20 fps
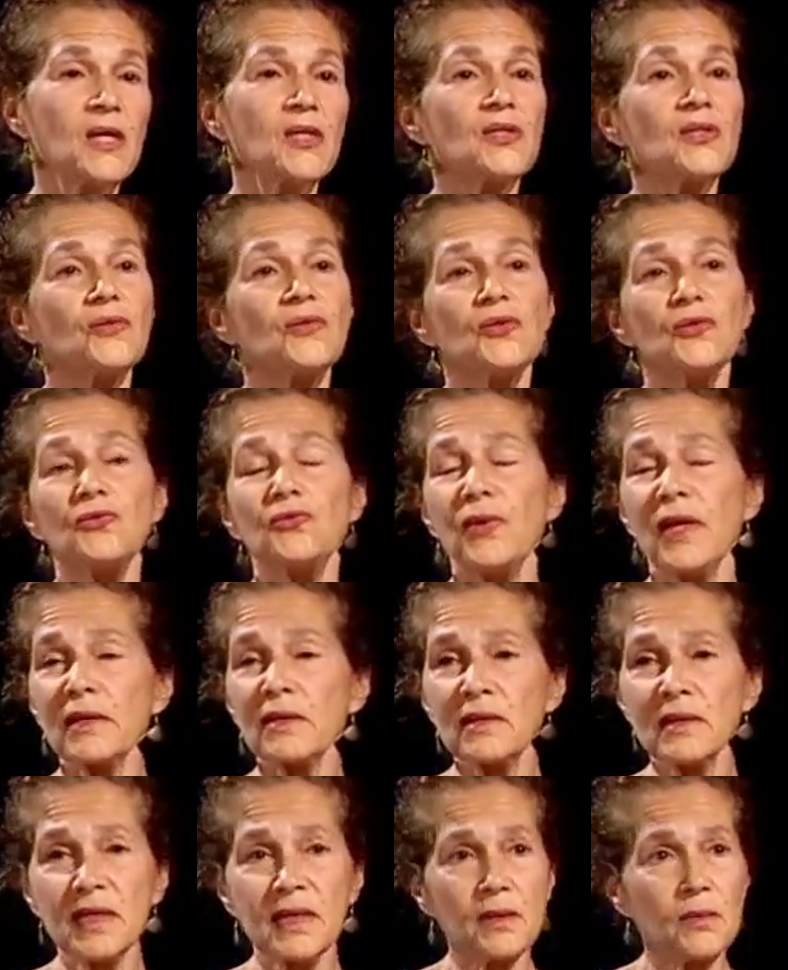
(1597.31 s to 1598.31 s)
to
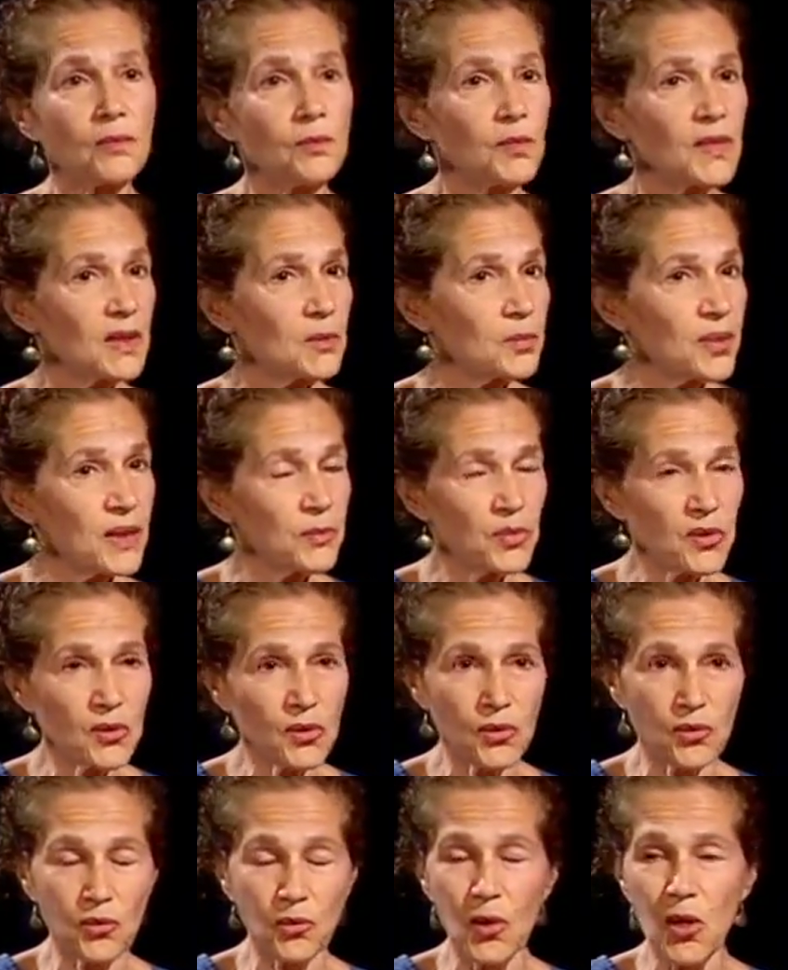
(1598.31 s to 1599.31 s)
directly meet people
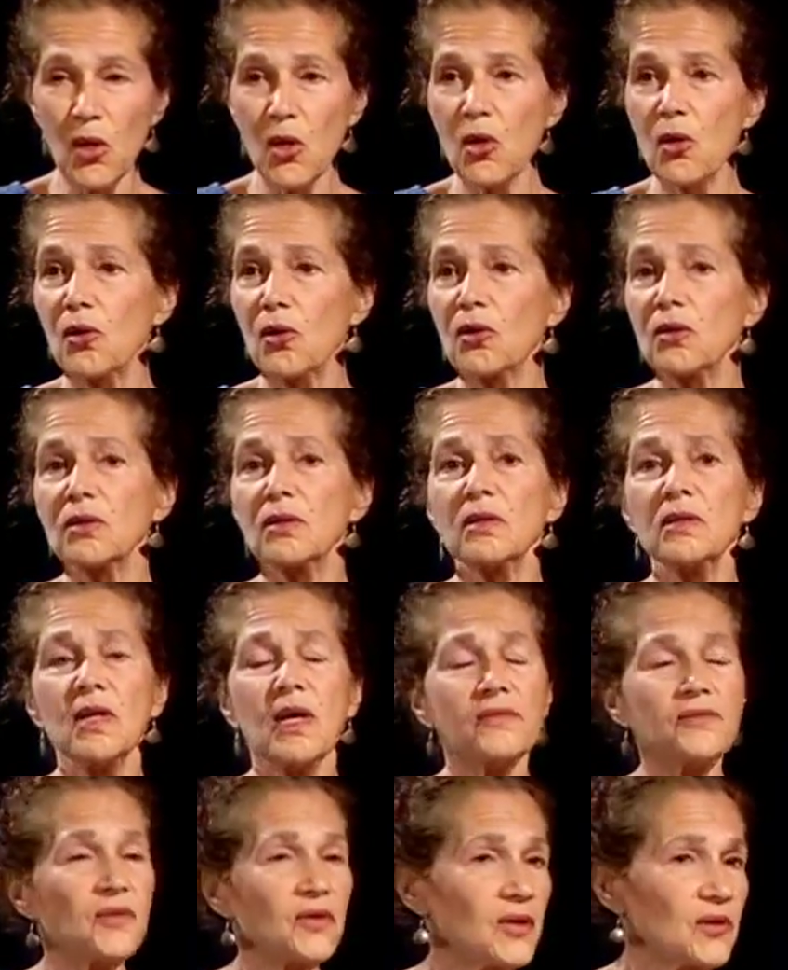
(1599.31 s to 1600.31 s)
who
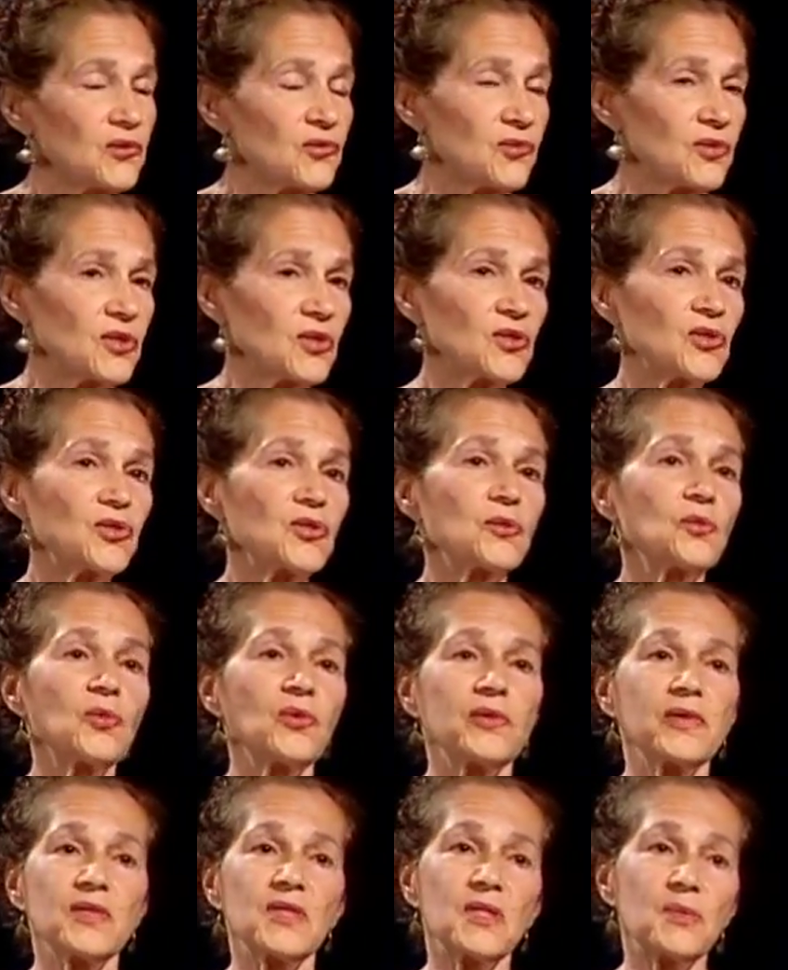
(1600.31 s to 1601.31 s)
loved their tradition, were
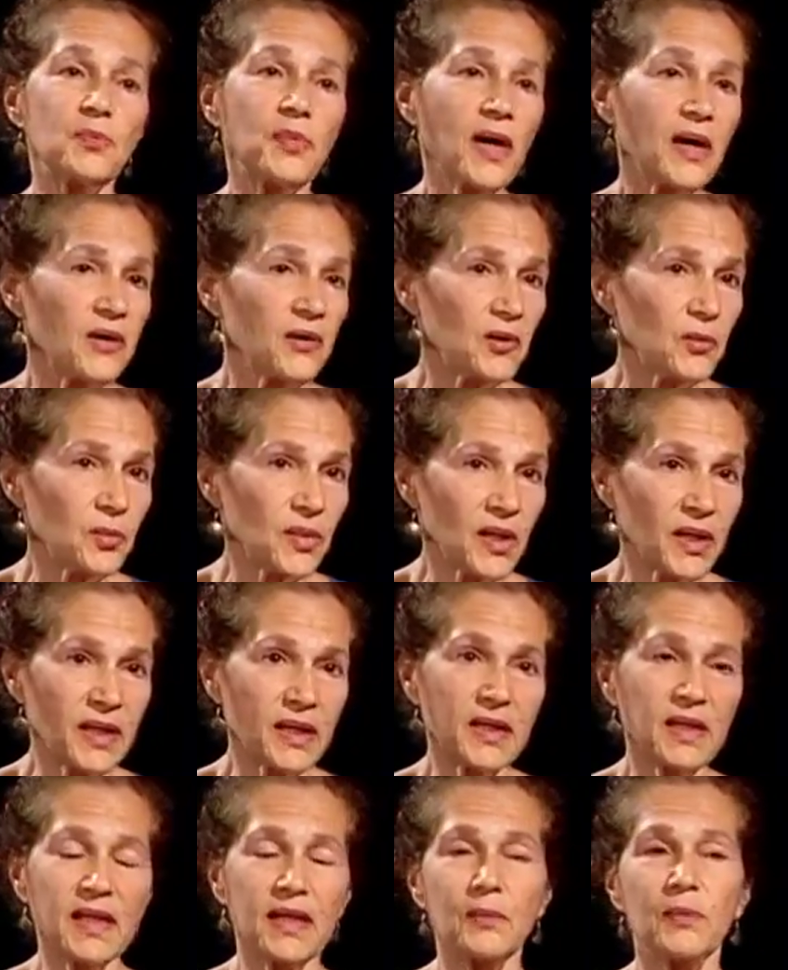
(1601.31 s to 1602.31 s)
inspired by
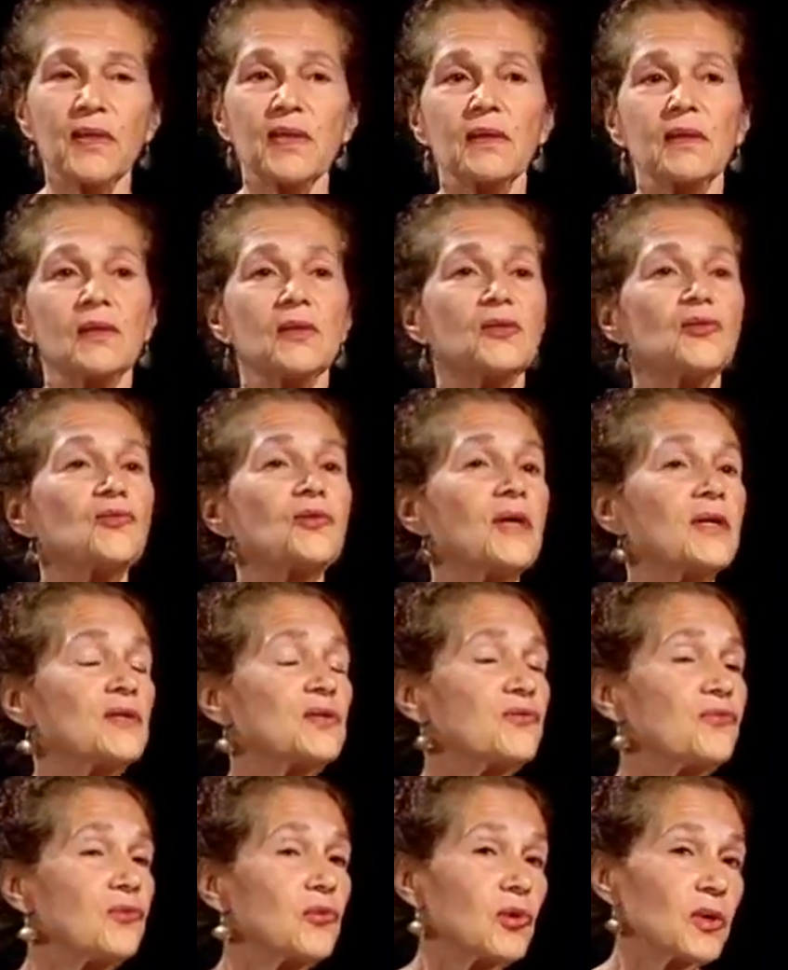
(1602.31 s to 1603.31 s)
it, had been
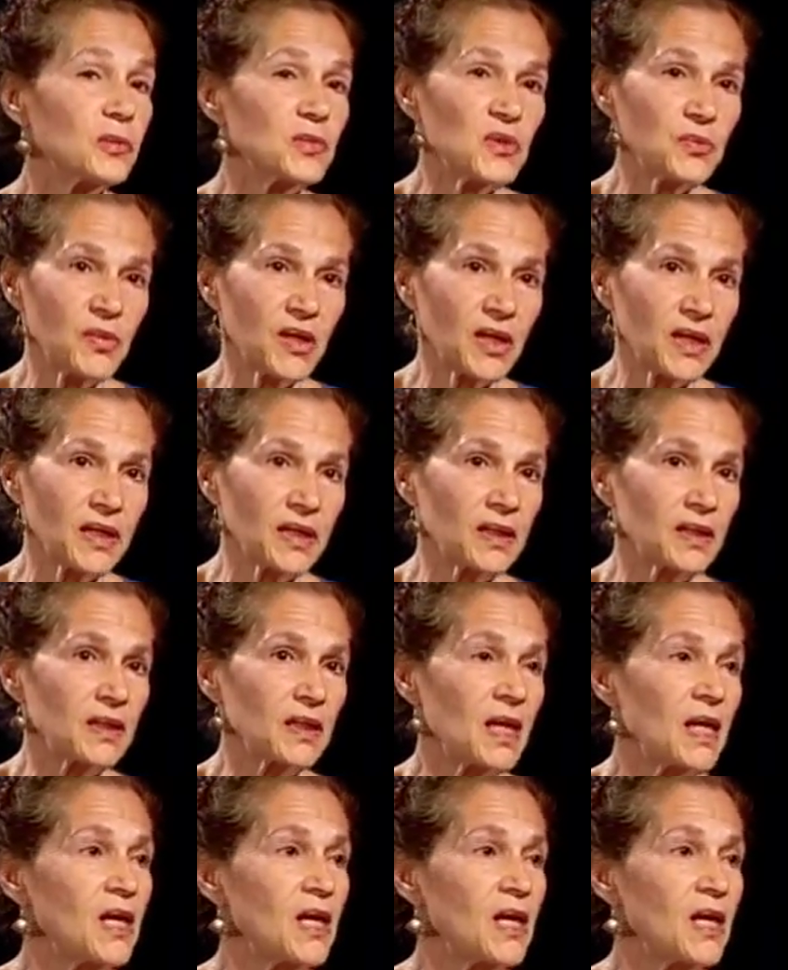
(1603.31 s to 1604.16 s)
transformed by it,